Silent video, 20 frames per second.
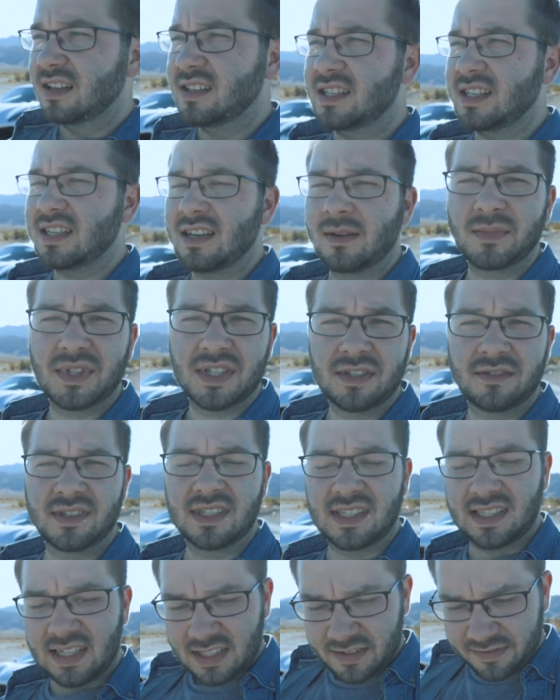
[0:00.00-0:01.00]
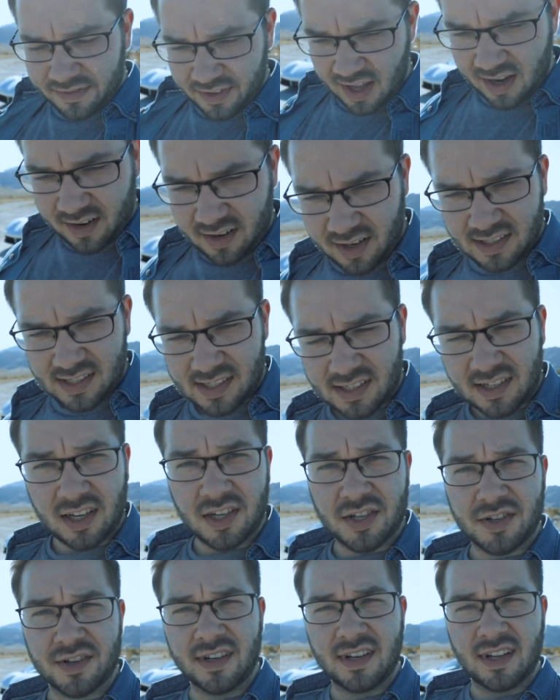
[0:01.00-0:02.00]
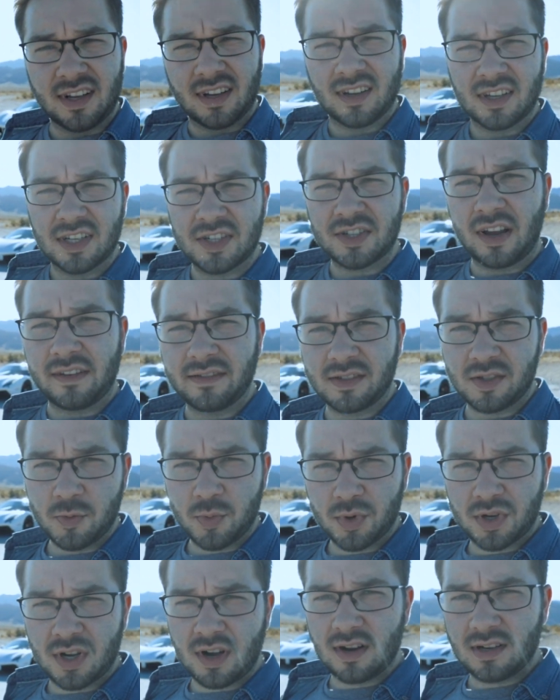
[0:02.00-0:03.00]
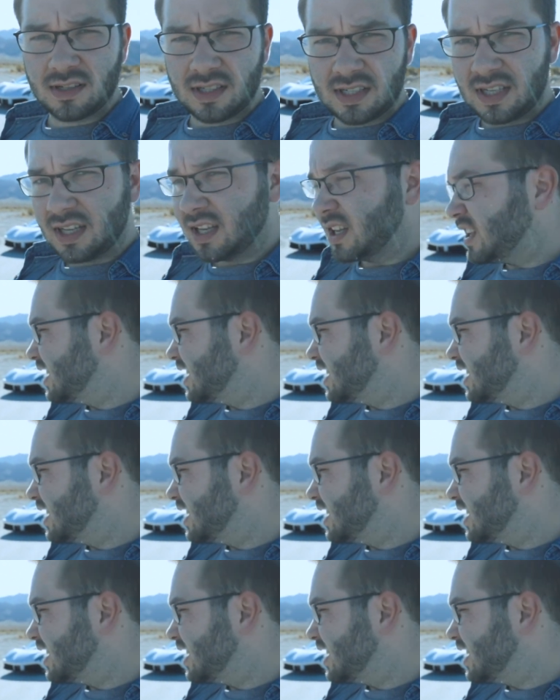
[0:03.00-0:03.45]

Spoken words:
DMs you and says fly across the country to drive supercars,